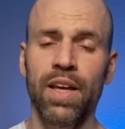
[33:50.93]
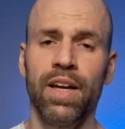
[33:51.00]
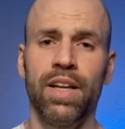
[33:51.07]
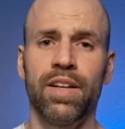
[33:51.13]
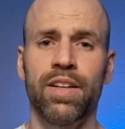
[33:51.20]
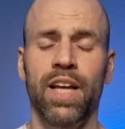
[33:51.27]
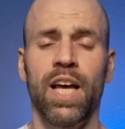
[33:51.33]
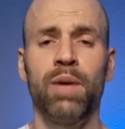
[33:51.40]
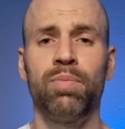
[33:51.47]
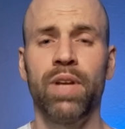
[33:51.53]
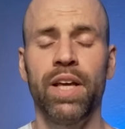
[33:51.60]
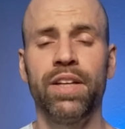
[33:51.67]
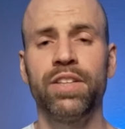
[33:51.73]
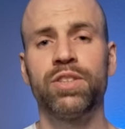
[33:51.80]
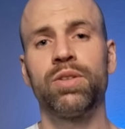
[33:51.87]
And I'm
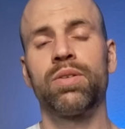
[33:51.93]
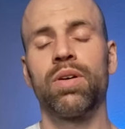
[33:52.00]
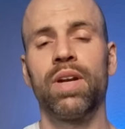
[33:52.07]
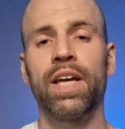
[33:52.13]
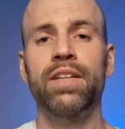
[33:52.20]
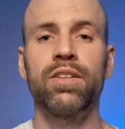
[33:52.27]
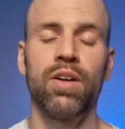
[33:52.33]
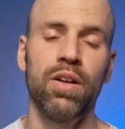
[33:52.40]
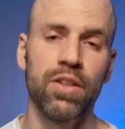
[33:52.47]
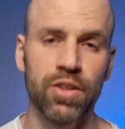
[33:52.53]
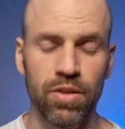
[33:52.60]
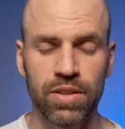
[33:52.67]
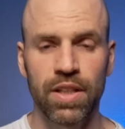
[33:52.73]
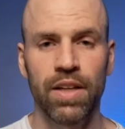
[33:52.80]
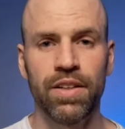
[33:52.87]
planning to collect all
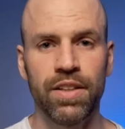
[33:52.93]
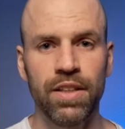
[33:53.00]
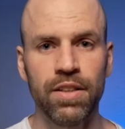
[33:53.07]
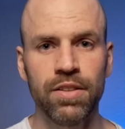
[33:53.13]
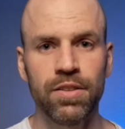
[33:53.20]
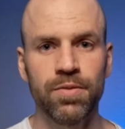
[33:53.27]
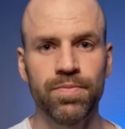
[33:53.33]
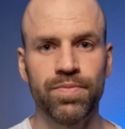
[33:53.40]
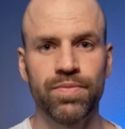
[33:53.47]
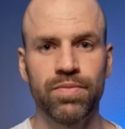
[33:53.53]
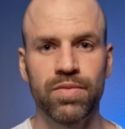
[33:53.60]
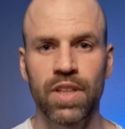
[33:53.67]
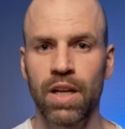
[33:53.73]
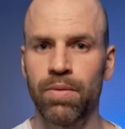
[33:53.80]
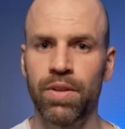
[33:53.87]
those ideas
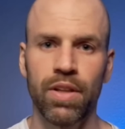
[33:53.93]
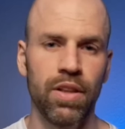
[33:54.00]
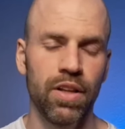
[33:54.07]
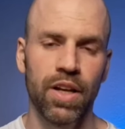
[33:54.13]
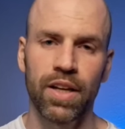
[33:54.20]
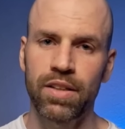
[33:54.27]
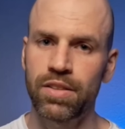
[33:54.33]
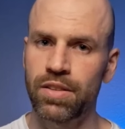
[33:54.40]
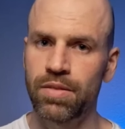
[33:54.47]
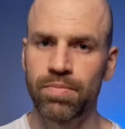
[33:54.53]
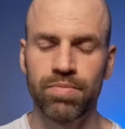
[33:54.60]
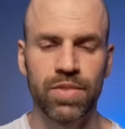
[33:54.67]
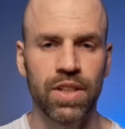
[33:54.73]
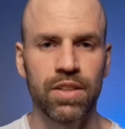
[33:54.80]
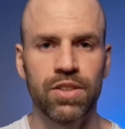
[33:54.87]
now within the next
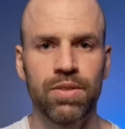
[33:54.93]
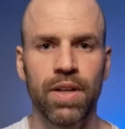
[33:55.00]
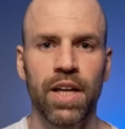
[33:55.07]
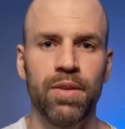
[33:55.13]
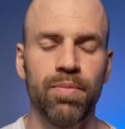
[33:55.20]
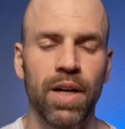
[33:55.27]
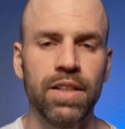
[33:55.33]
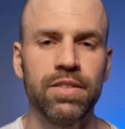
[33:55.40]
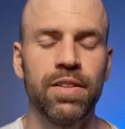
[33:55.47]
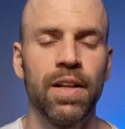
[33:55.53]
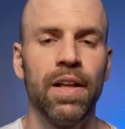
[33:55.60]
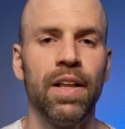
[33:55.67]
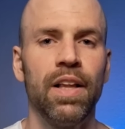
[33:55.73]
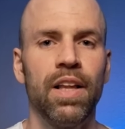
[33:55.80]
6 to 8 months,